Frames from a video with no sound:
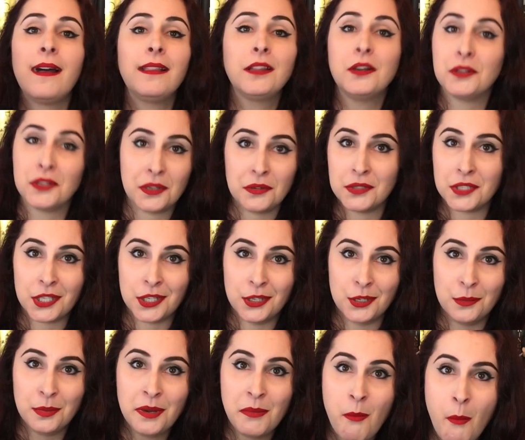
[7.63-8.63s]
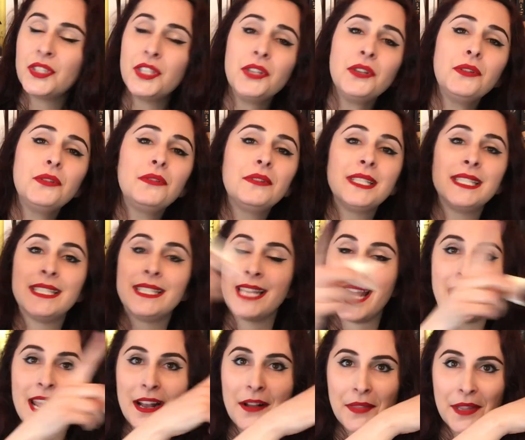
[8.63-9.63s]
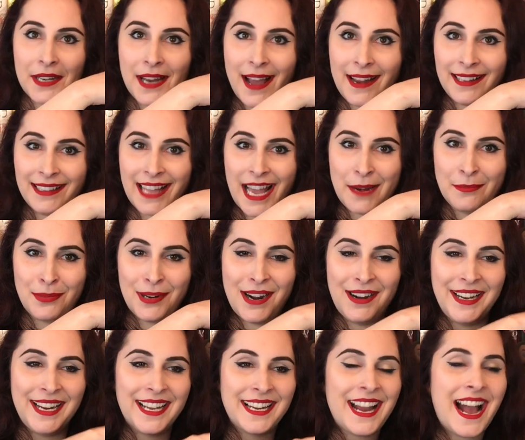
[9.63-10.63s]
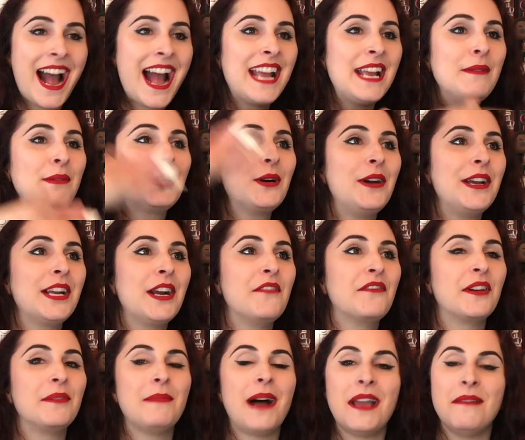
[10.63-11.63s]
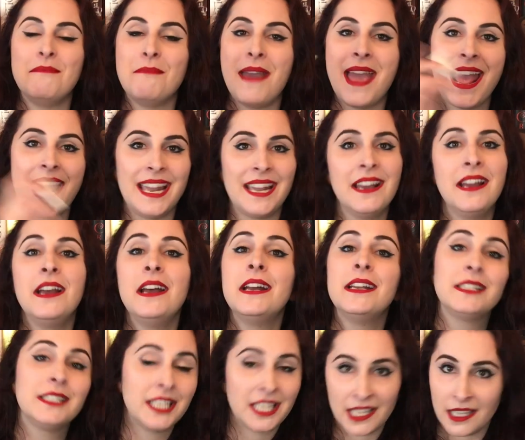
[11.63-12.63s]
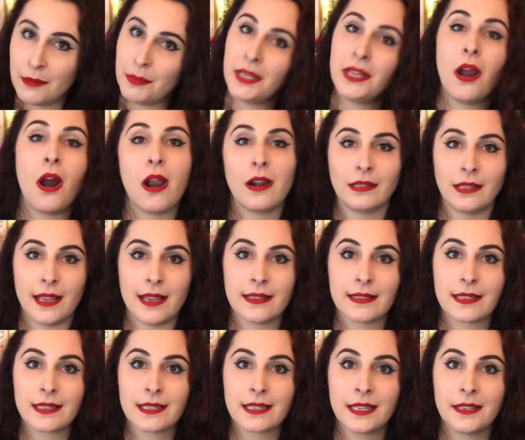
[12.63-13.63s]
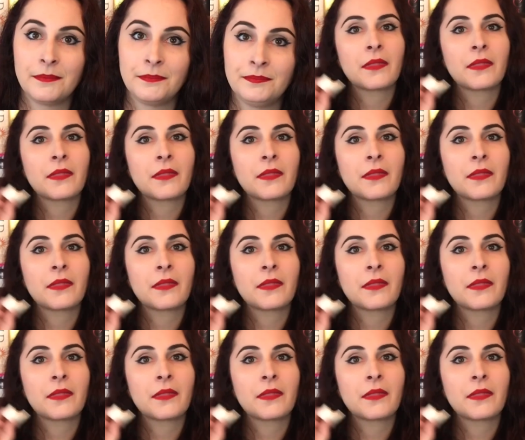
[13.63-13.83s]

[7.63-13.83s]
Hello YouTube! Today on The Naughty Librarian, I am going over my May TBR list.